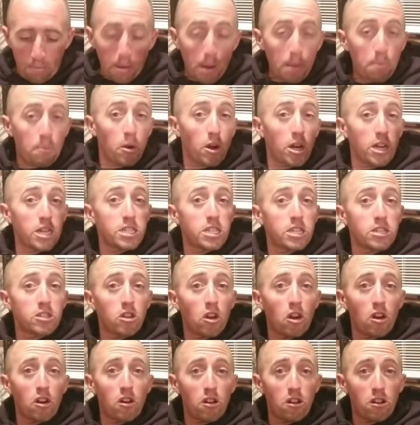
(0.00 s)
my prices
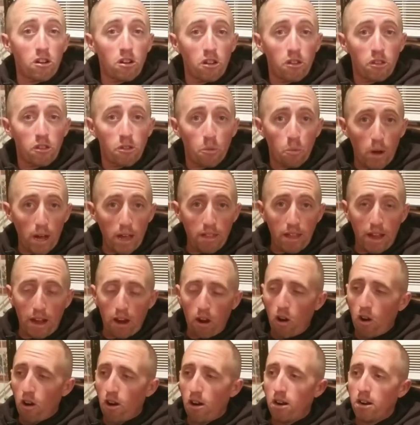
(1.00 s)
are the way they
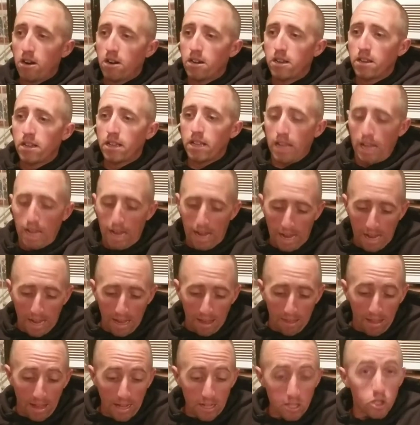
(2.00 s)
are
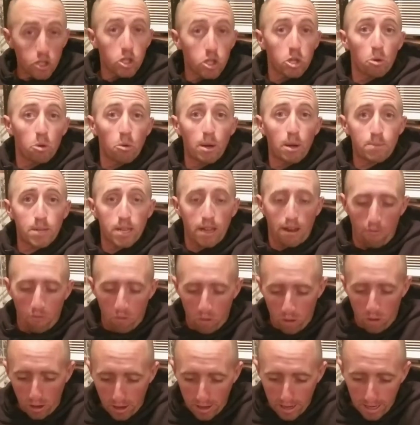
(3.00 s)
and that's the website
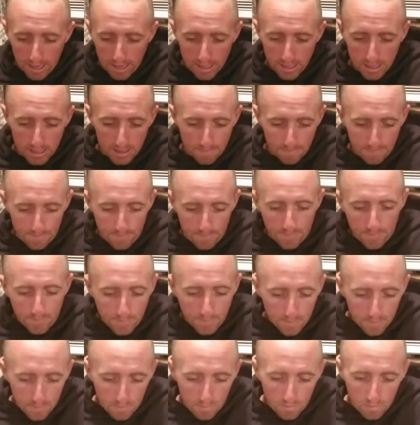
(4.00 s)
for you guys
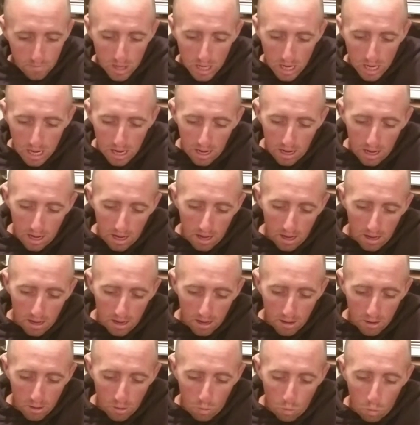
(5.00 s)
uh,
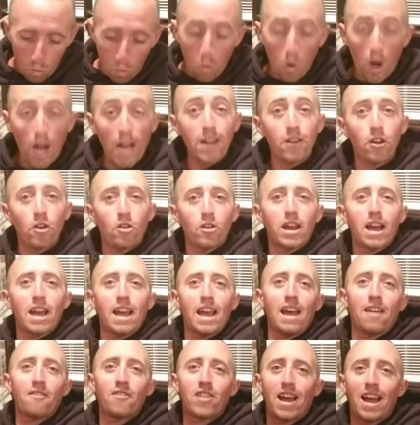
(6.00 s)
why don't I
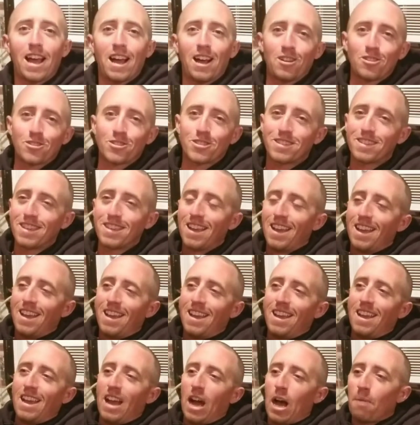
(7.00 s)
have a house?
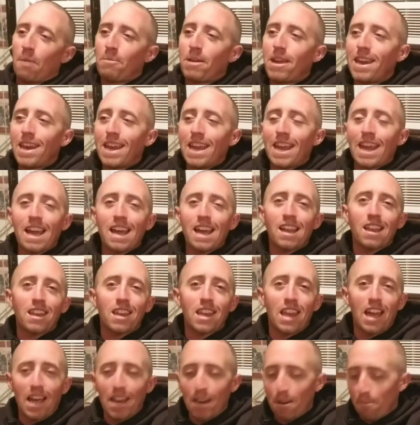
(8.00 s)
I'm getting a
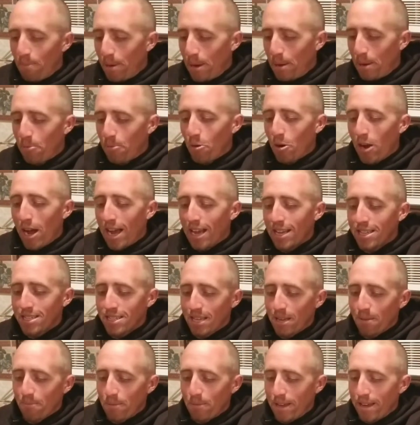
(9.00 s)
lot of people
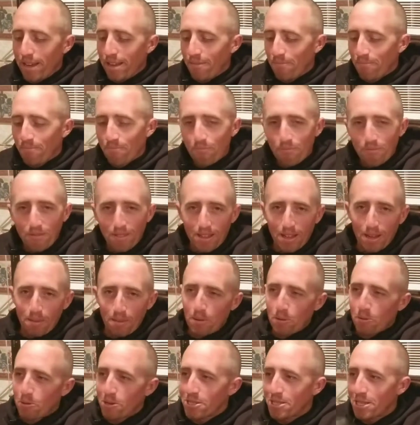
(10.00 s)
asking me, give me
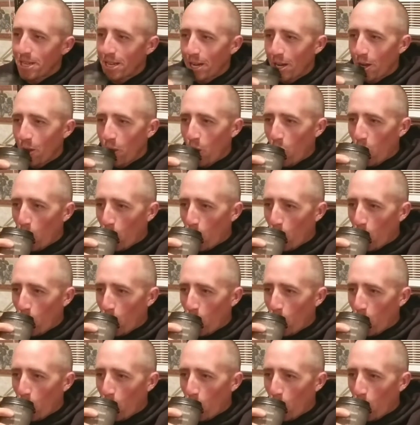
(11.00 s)
one second.